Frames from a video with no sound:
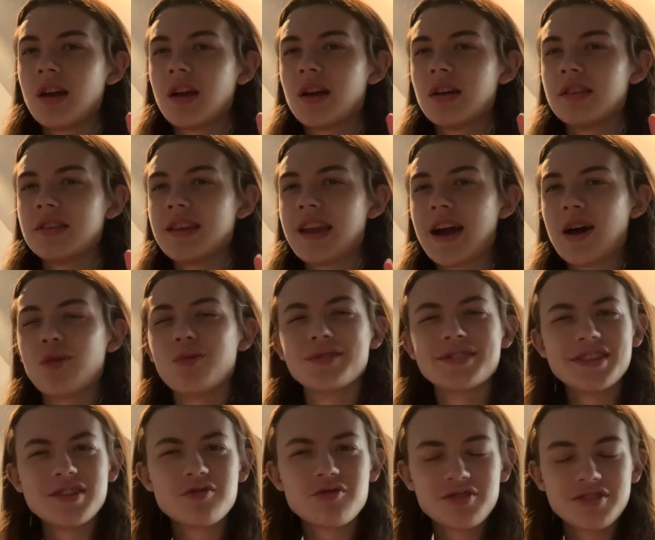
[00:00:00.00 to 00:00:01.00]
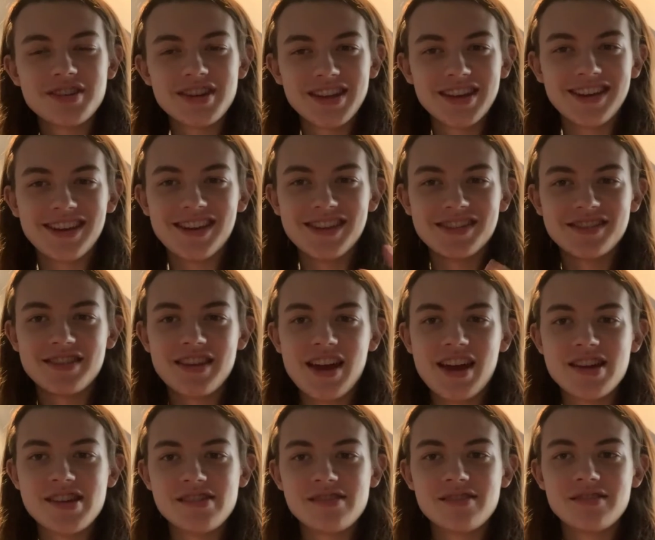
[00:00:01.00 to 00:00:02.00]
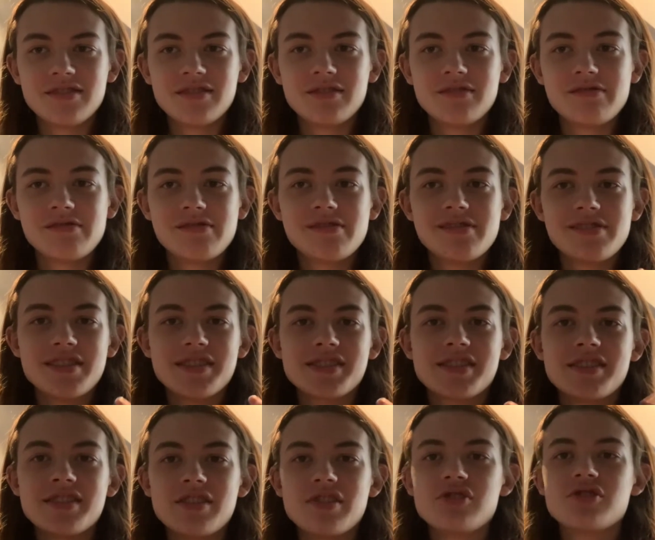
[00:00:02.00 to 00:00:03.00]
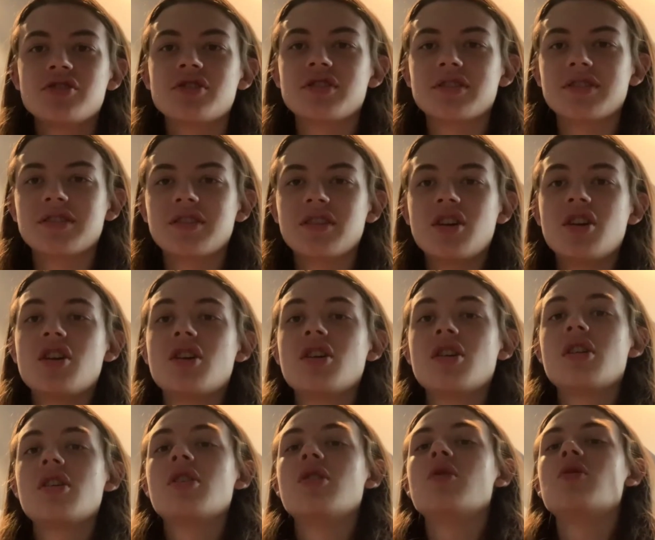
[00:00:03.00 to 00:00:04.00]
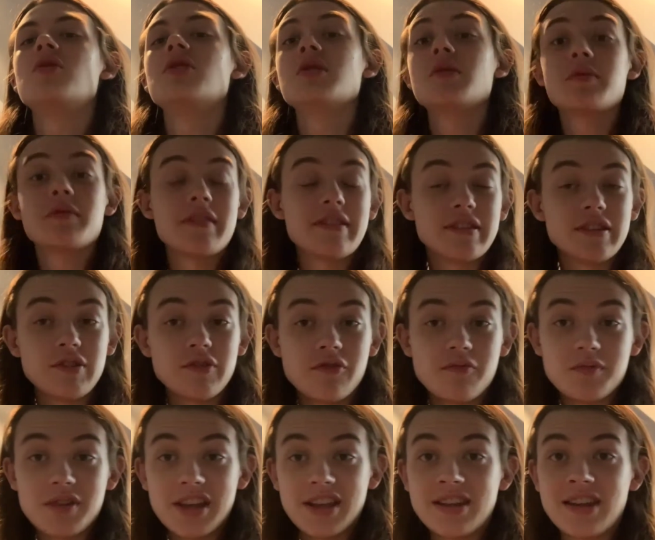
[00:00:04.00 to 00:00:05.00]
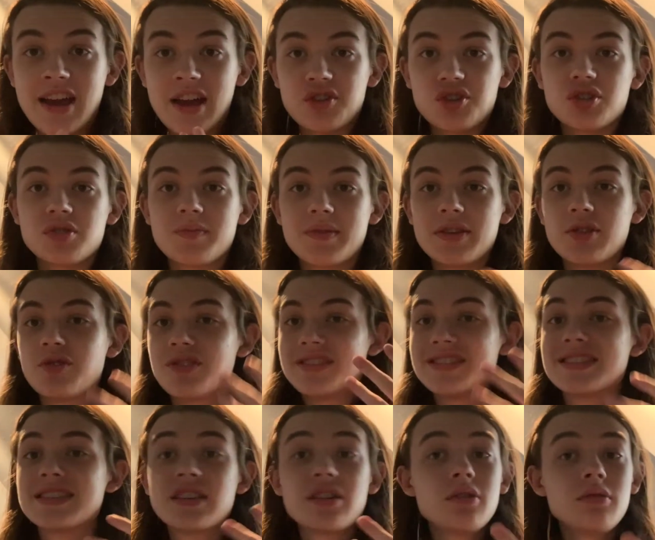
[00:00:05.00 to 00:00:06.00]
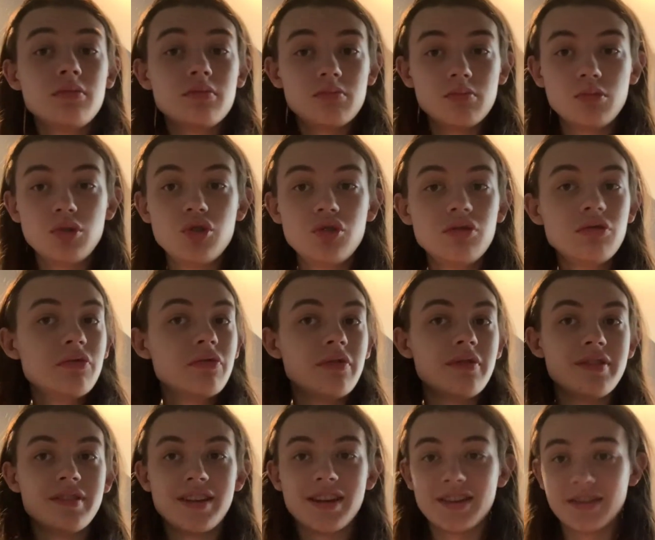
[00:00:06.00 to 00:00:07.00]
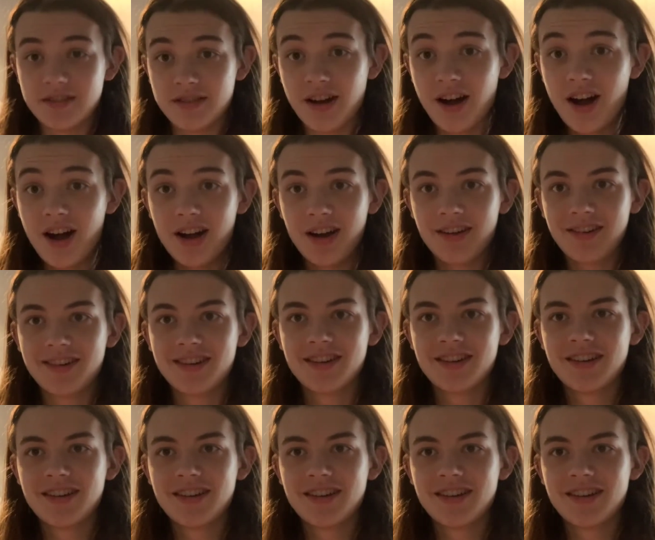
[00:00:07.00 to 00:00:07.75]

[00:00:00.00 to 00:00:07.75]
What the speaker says: Now, what's interesting is that this condition only prevents you from taking actions, but you can still move and talk,